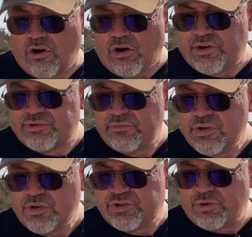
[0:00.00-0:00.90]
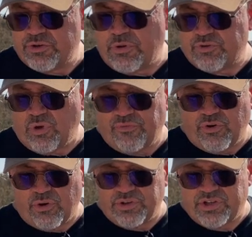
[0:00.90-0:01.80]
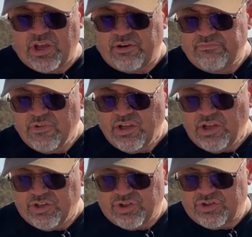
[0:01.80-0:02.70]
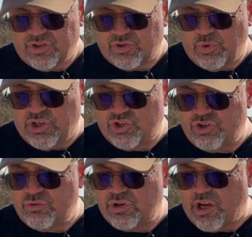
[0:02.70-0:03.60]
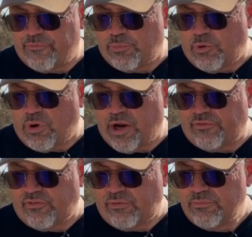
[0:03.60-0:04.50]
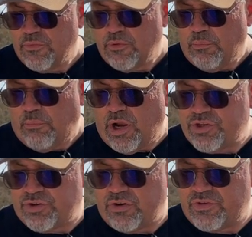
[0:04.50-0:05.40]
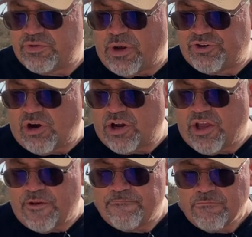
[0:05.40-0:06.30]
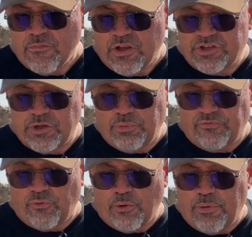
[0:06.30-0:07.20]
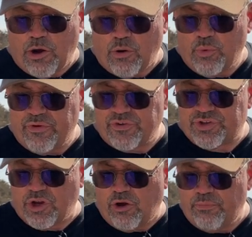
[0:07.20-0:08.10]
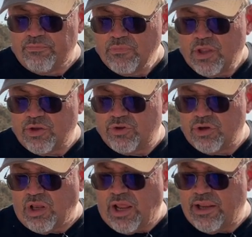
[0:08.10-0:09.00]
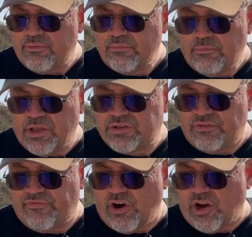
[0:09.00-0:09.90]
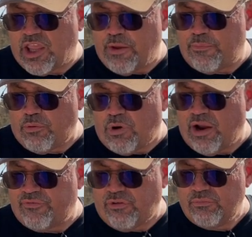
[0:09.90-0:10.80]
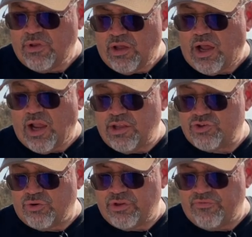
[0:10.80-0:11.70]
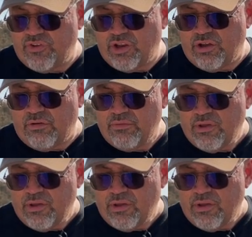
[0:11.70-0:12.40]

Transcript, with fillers: ARs. So does my 12 year old son. It's just a sweet, shoot, and comfortable rifle. Mine serves as my truck gun. A simple four power Weaver scope and good light makes it a very capable rifle. I enjoyed the video.